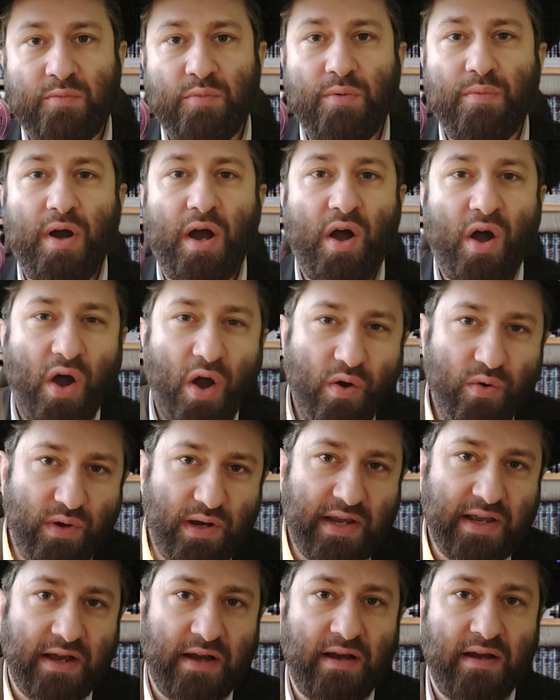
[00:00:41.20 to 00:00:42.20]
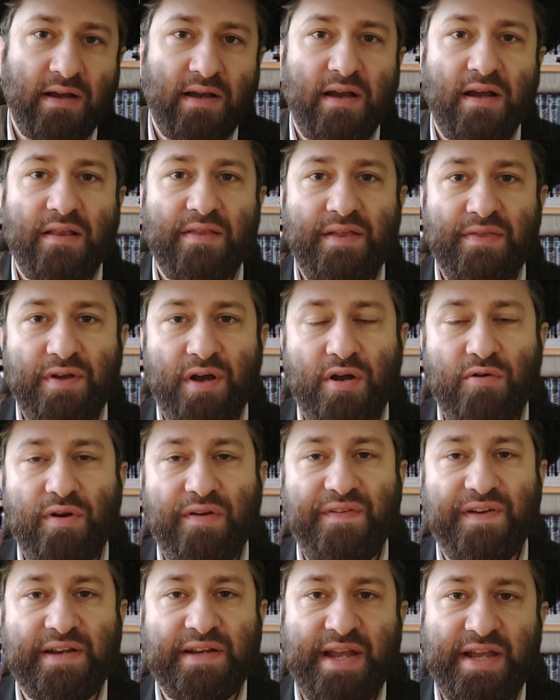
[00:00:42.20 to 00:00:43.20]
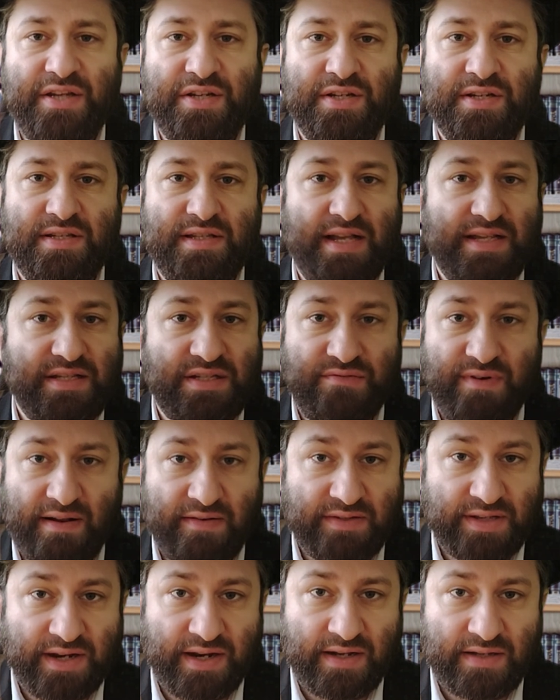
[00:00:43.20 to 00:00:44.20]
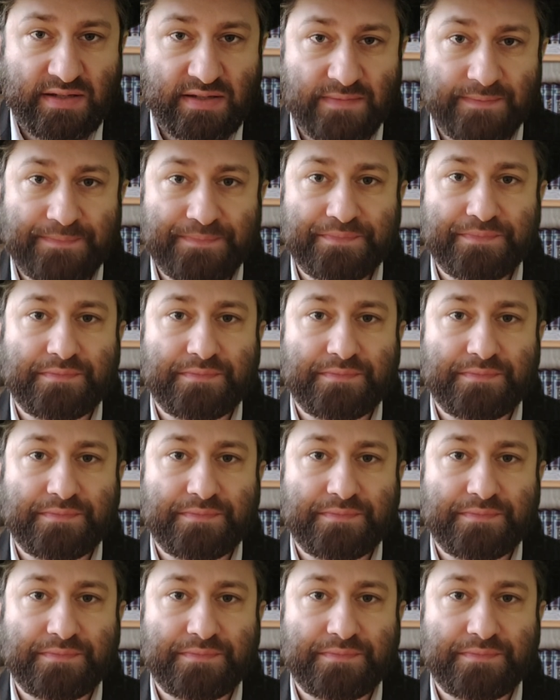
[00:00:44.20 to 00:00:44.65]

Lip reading: We were holier than the horrific nations that surrounded us.